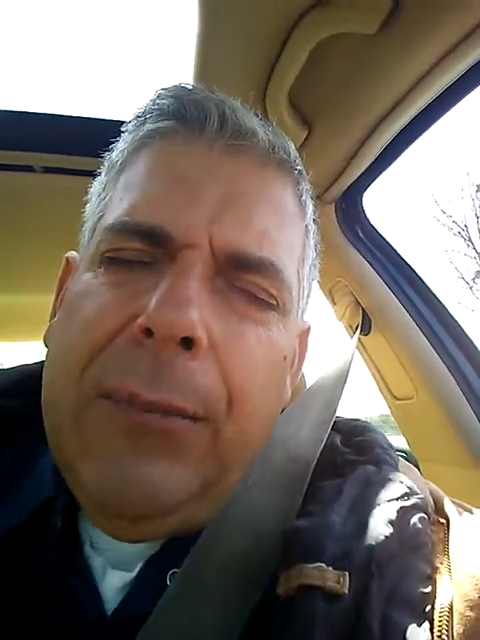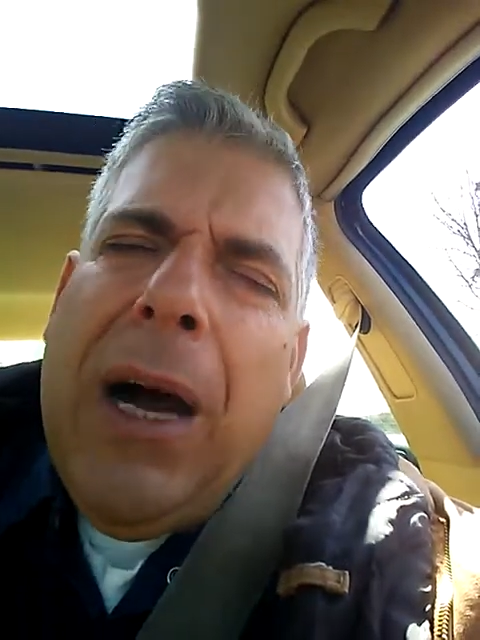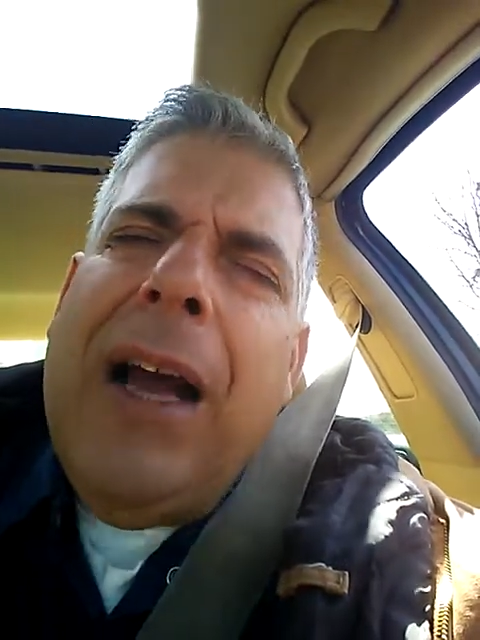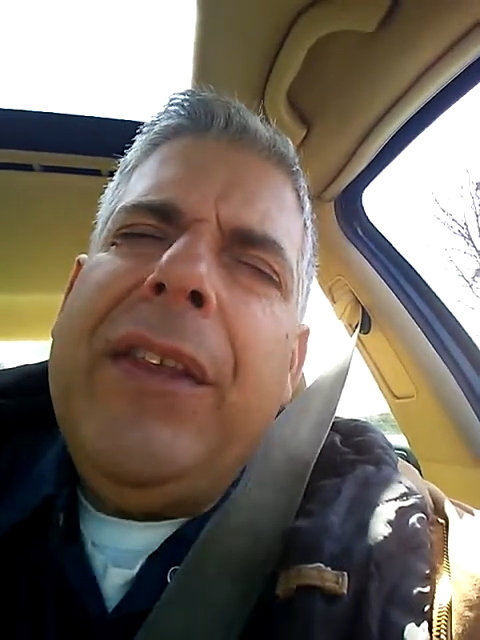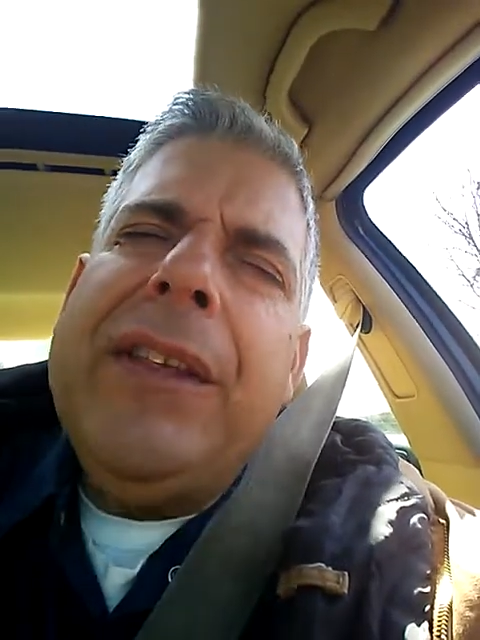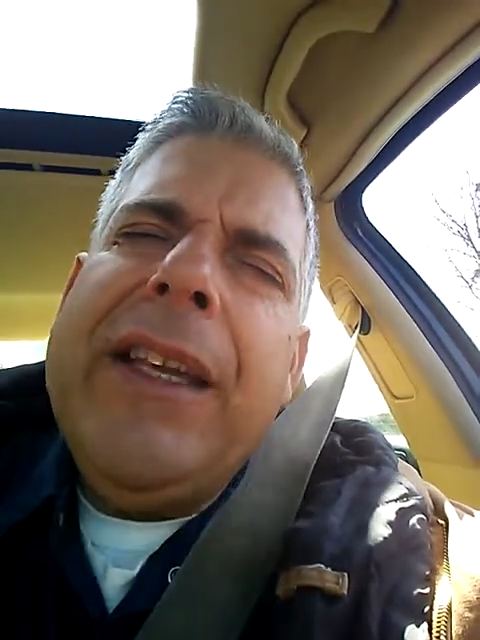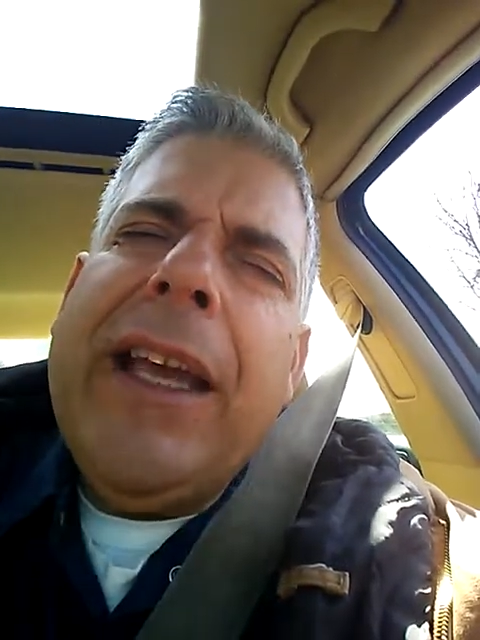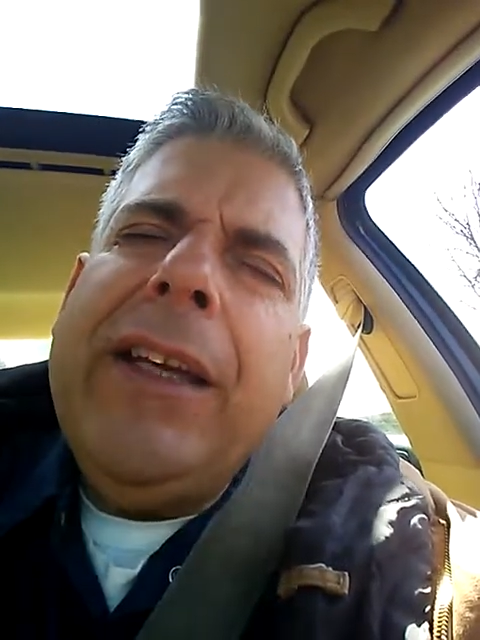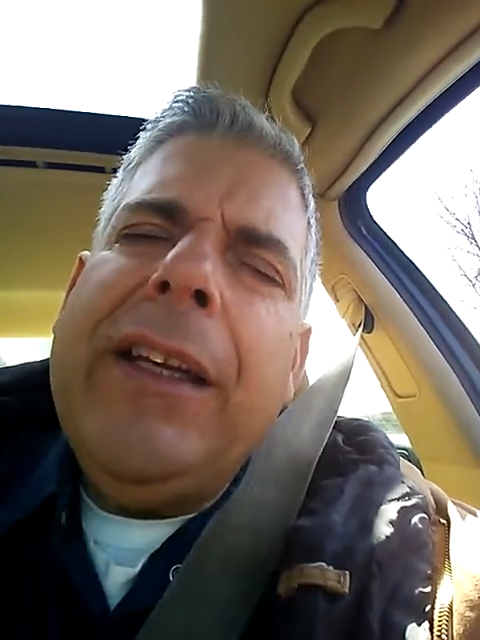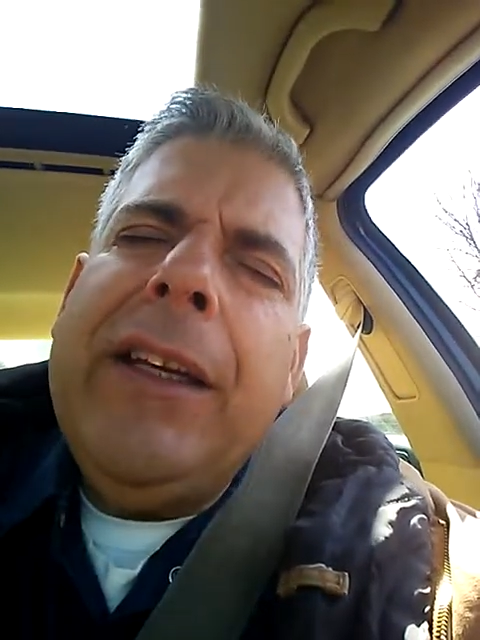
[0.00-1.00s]
by the
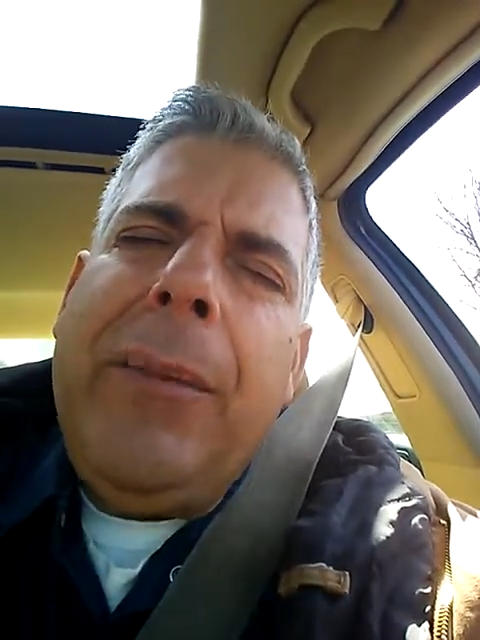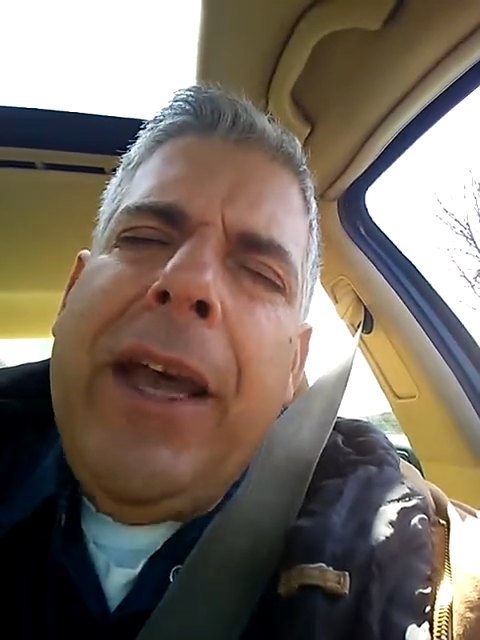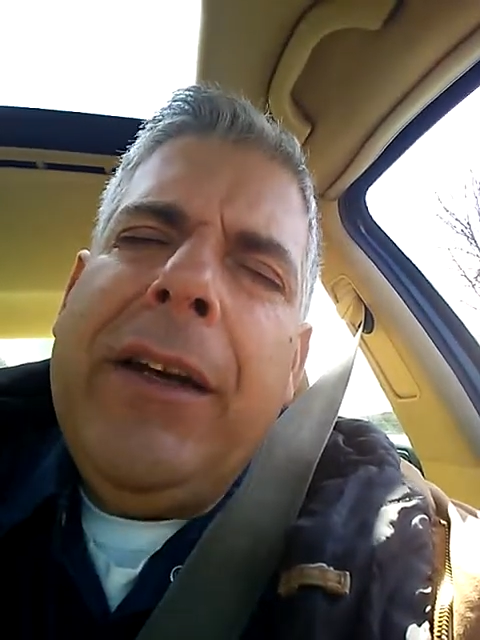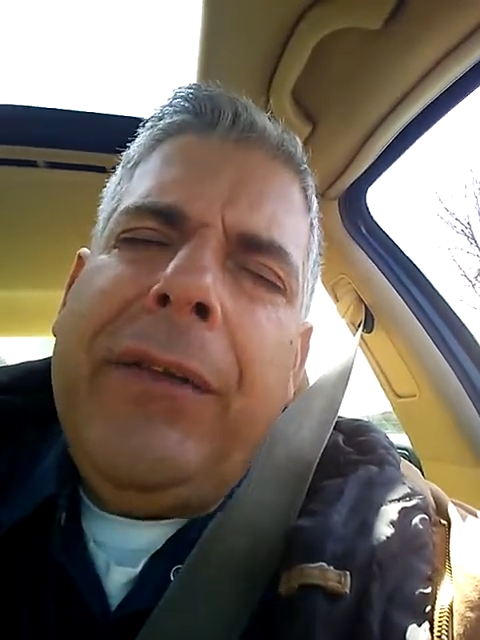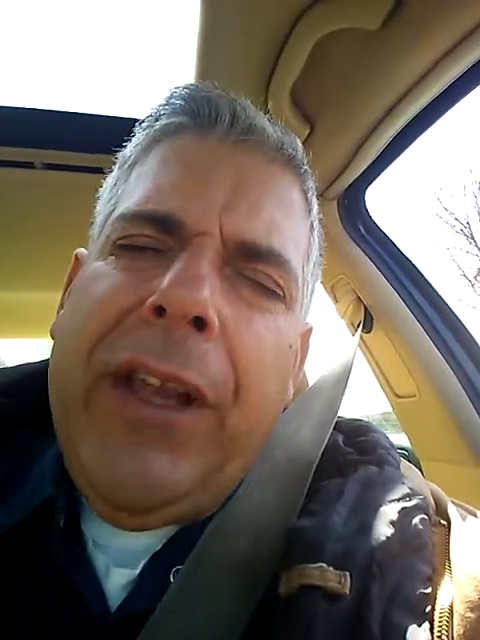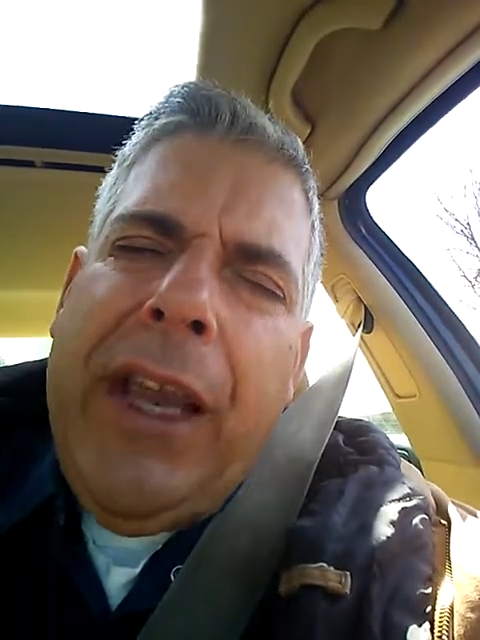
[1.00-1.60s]
second in command of the